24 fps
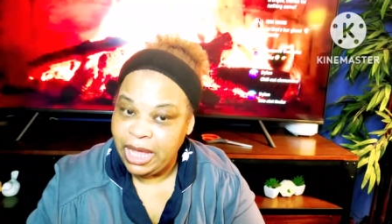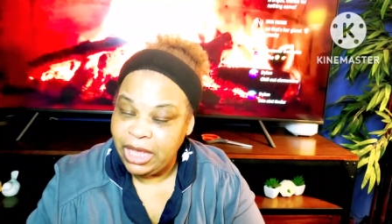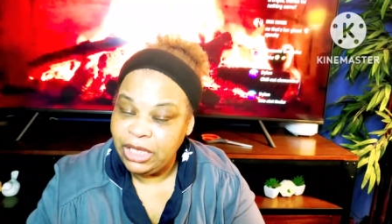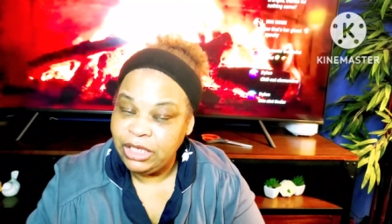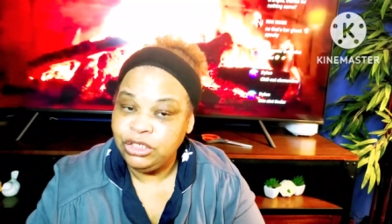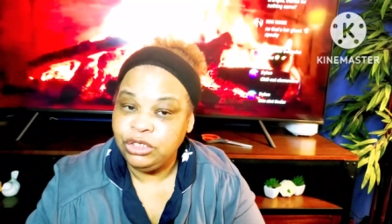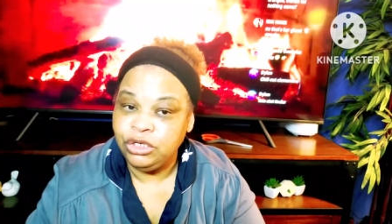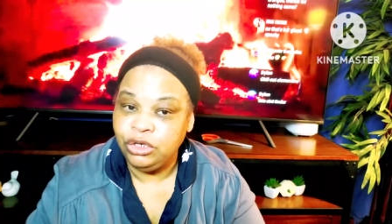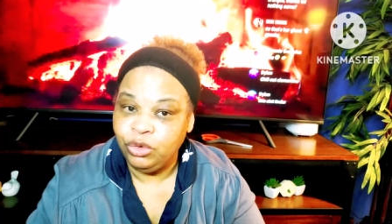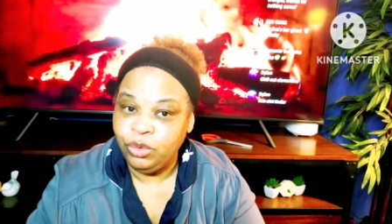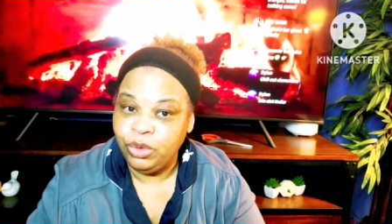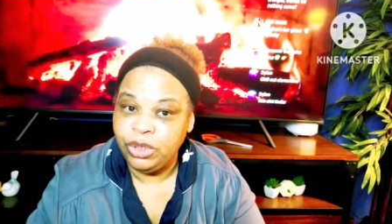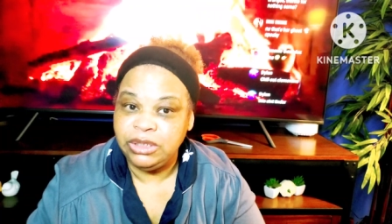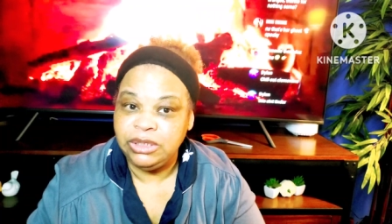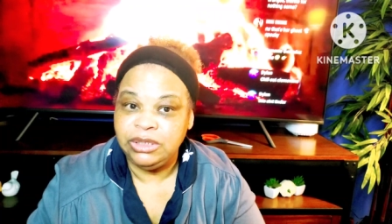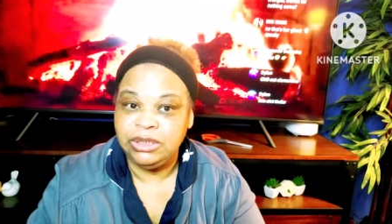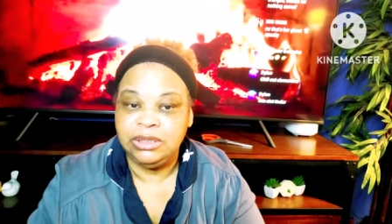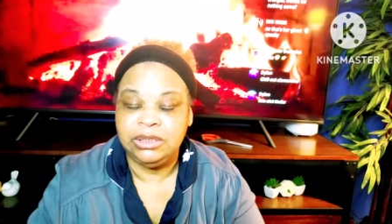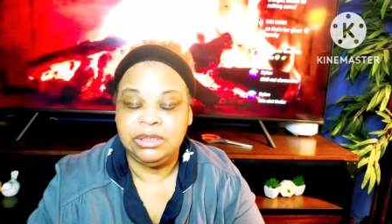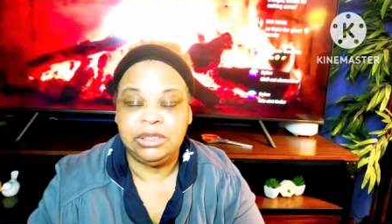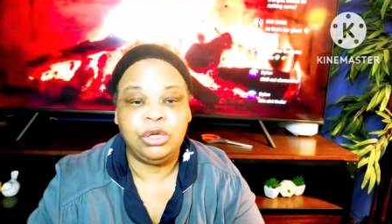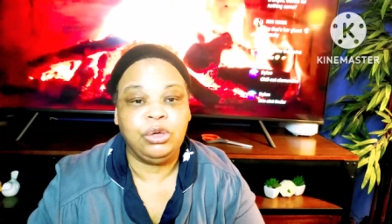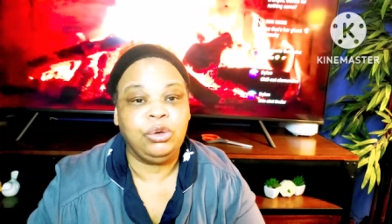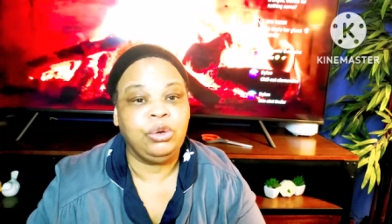ask you
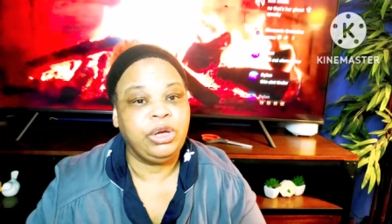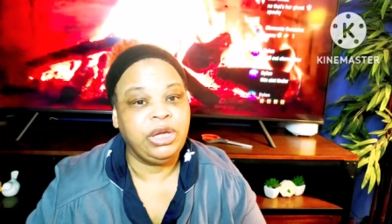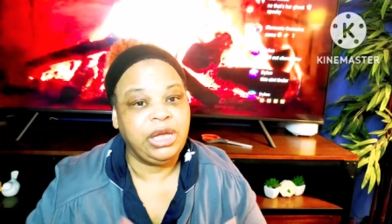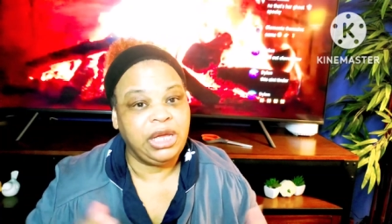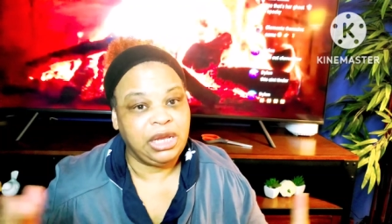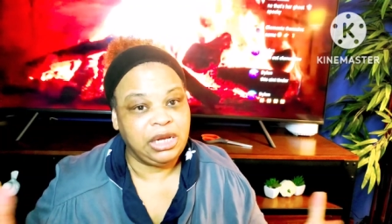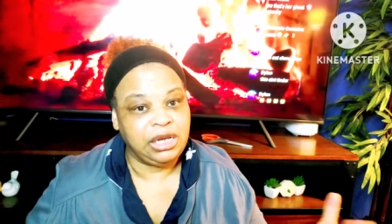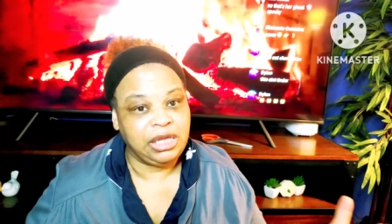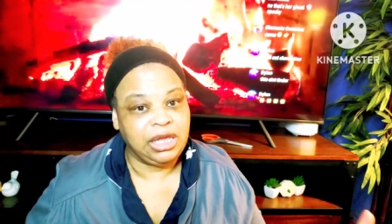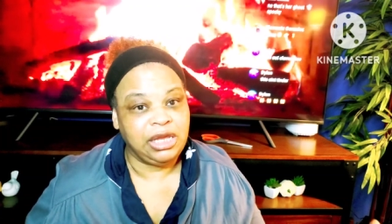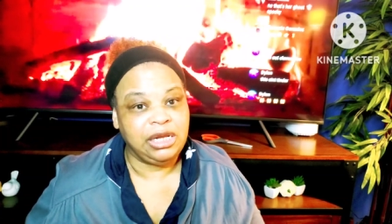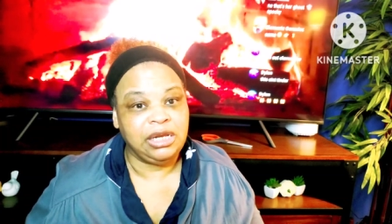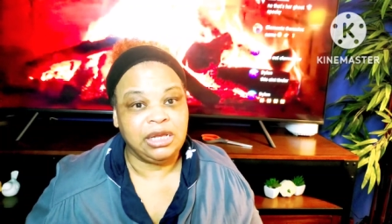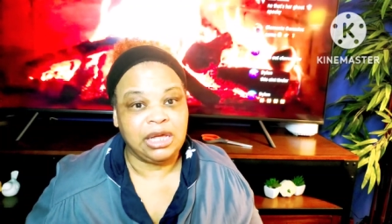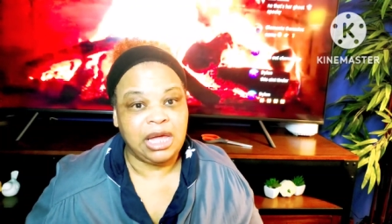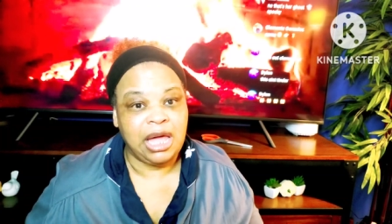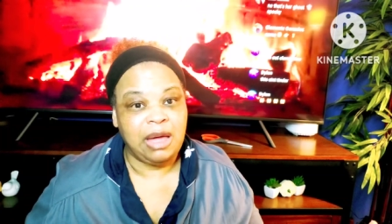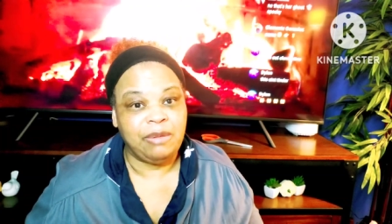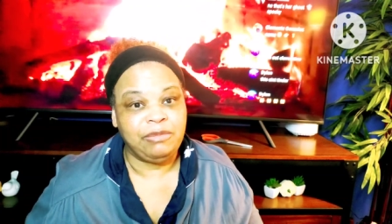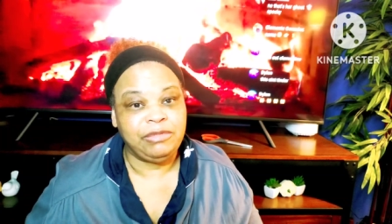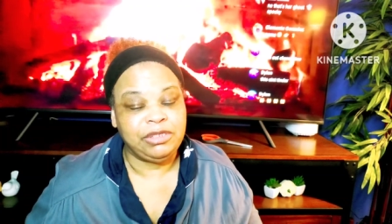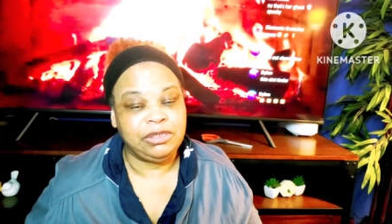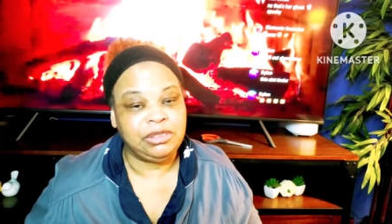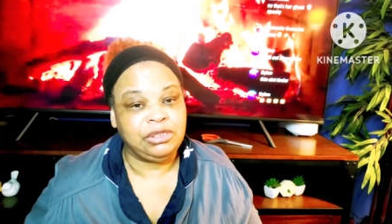questions to go ahead and get in the
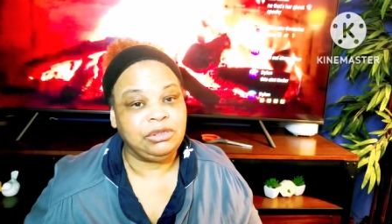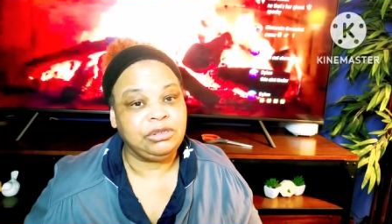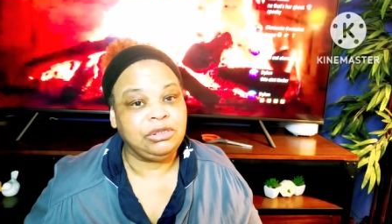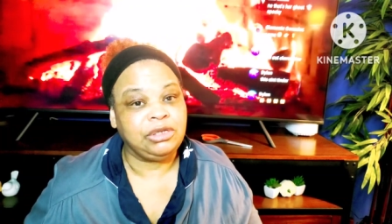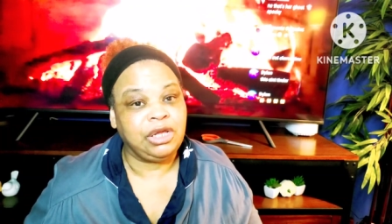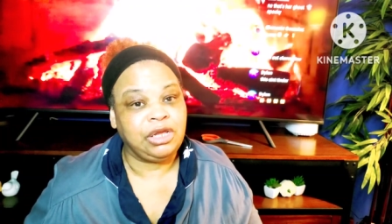comments and,